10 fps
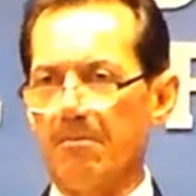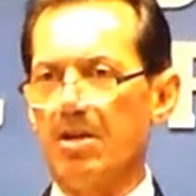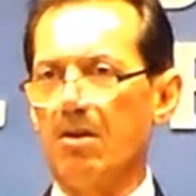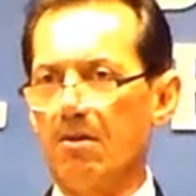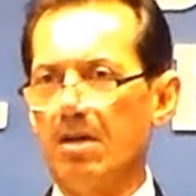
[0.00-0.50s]
Mama
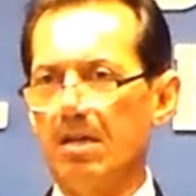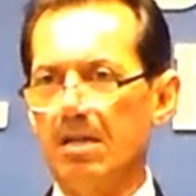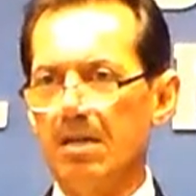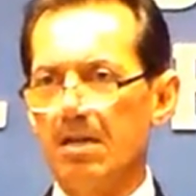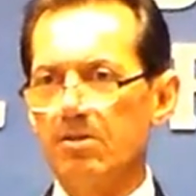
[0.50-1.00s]
Lola.
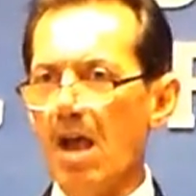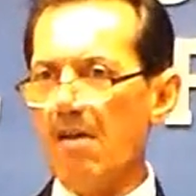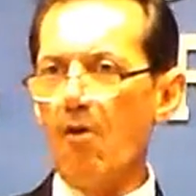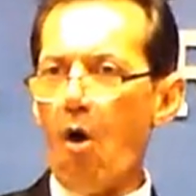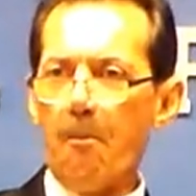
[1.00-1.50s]
You
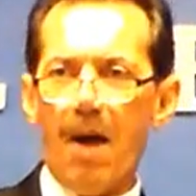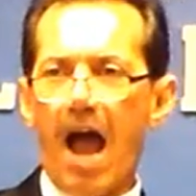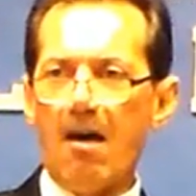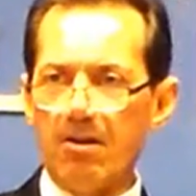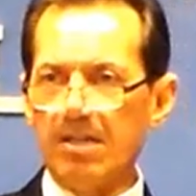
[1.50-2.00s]
have all
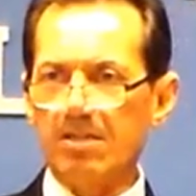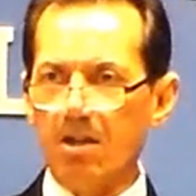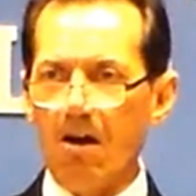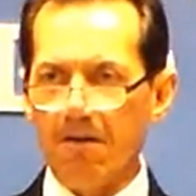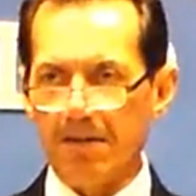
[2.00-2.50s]
power and
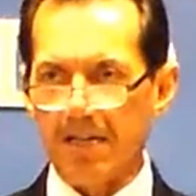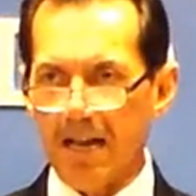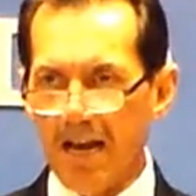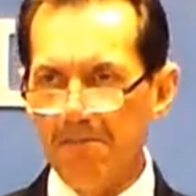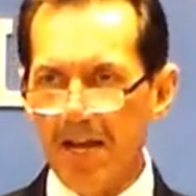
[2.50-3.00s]
authority.
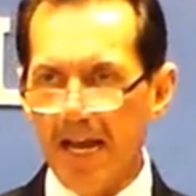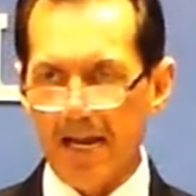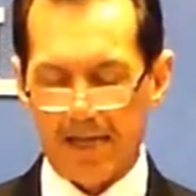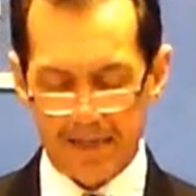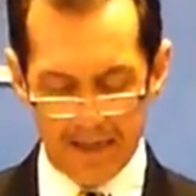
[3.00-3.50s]

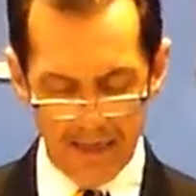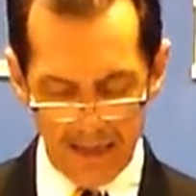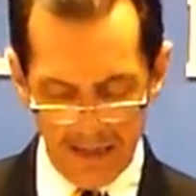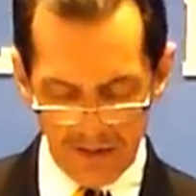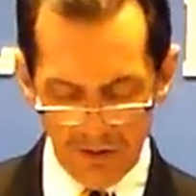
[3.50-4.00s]

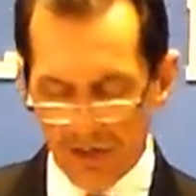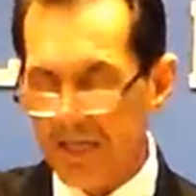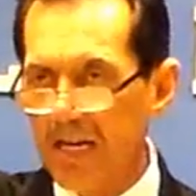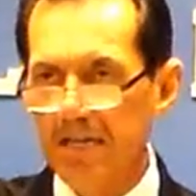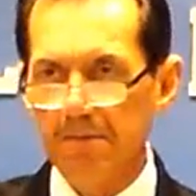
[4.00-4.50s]
Amen. Amen. Through
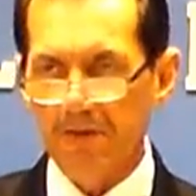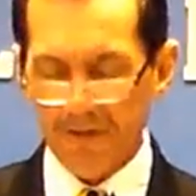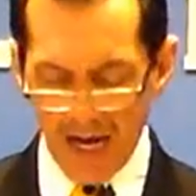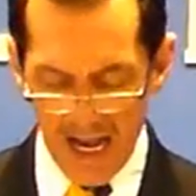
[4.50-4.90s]
the kingdom of